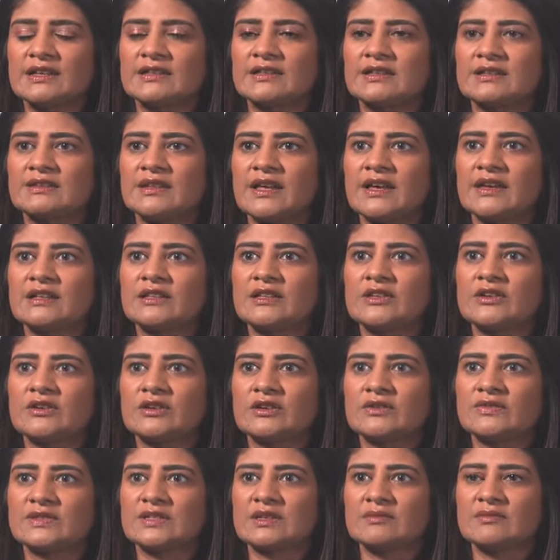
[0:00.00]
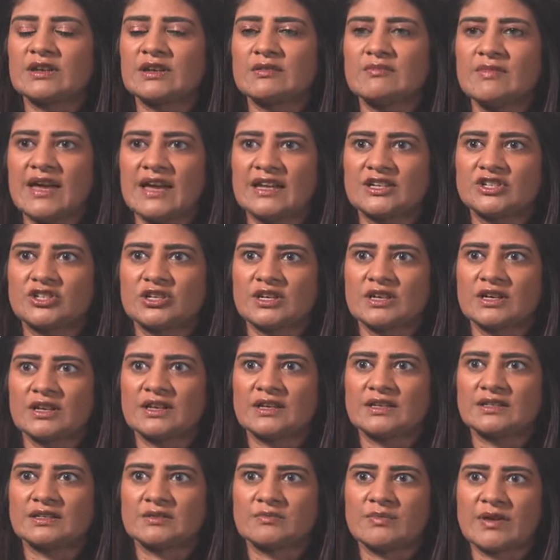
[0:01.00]
the likelihood of somebody matching
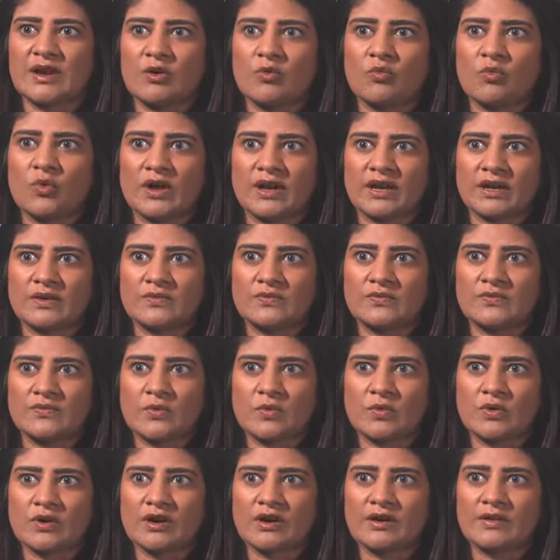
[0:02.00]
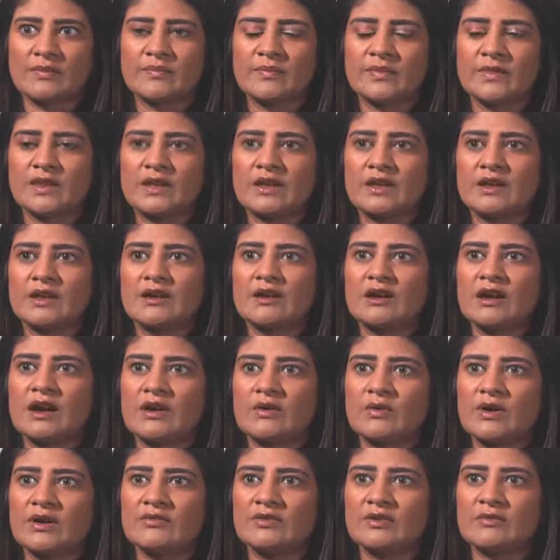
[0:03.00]
is about 1 in 4.
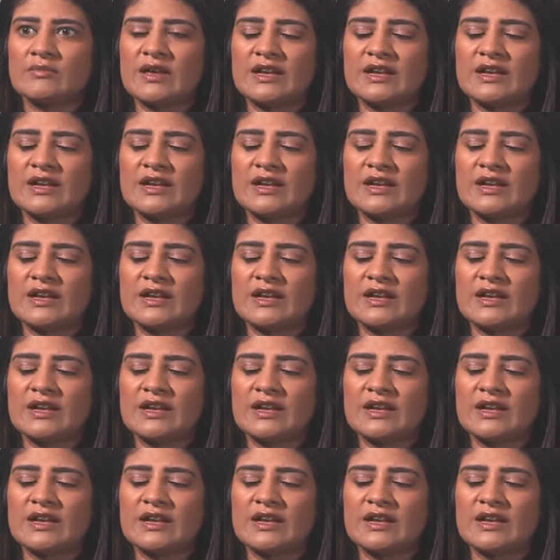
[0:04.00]
However,